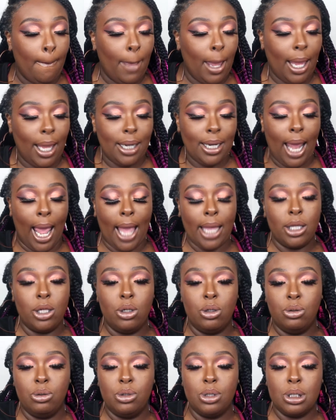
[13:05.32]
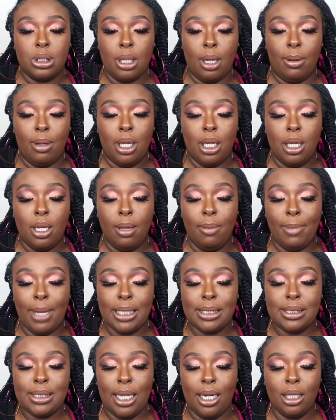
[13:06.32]
and I used my
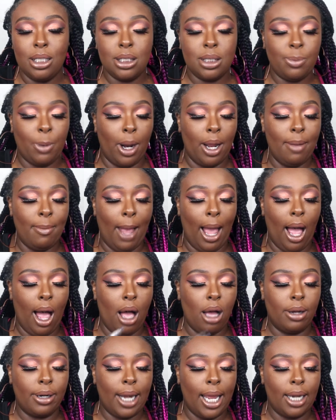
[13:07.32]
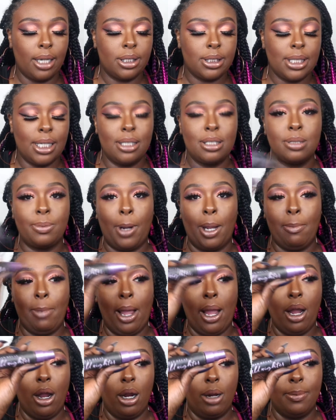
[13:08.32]
setting spray, my all-nighter setting spray
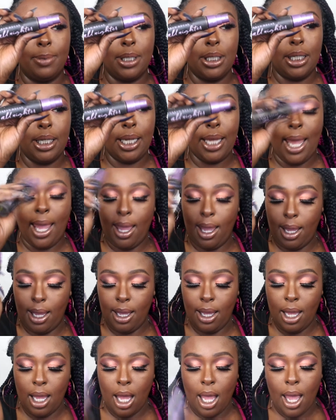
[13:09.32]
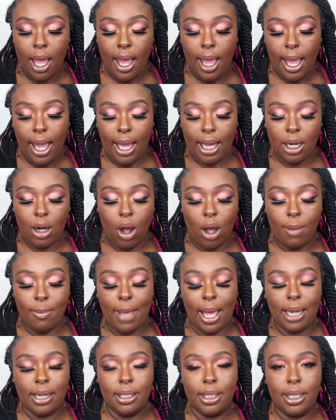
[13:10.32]
by Urban Decay. And on
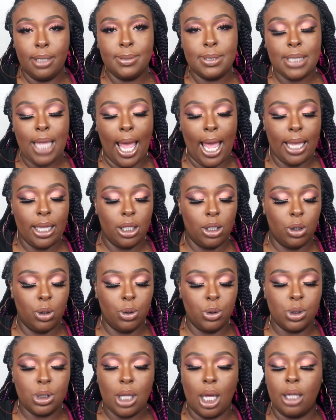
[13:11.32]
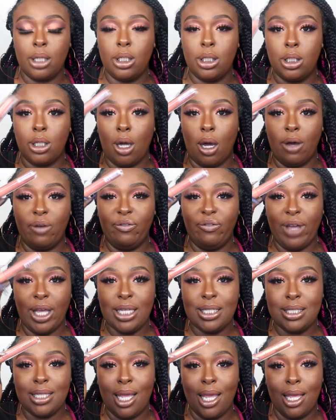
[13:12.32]
my lips, I use a doll
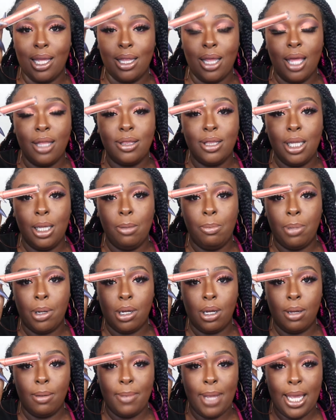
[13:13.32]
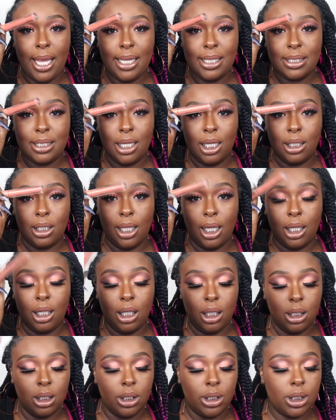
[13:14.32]
face in the Bomb as LA
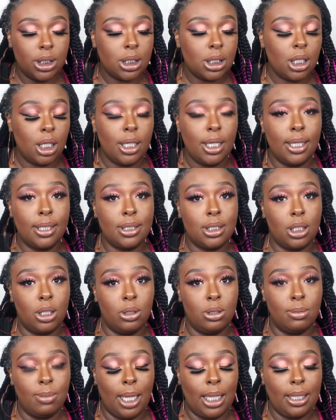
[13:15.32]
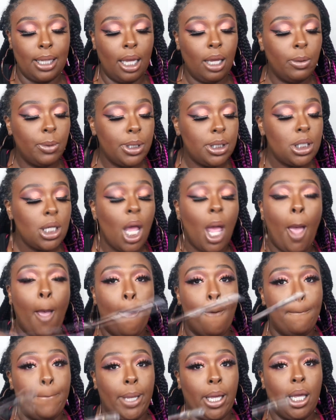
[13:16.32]
Colors. Excuse my language,
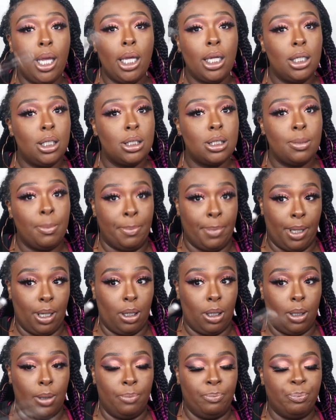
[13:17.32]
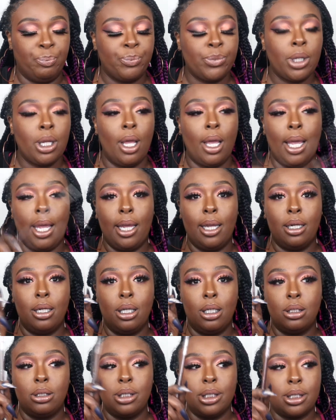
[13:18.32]
but it is a bomb. And
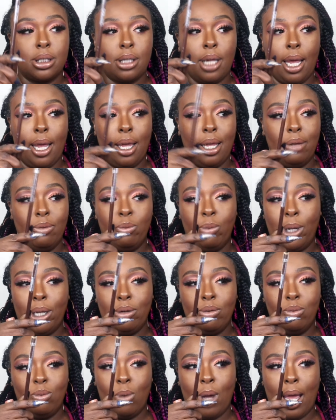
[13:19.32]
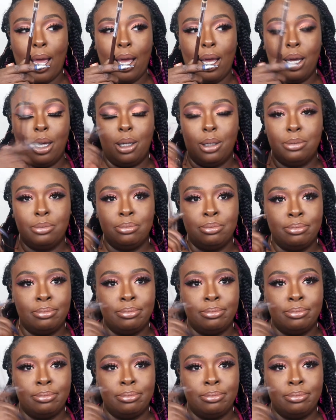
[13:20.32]
just a Wet n Wild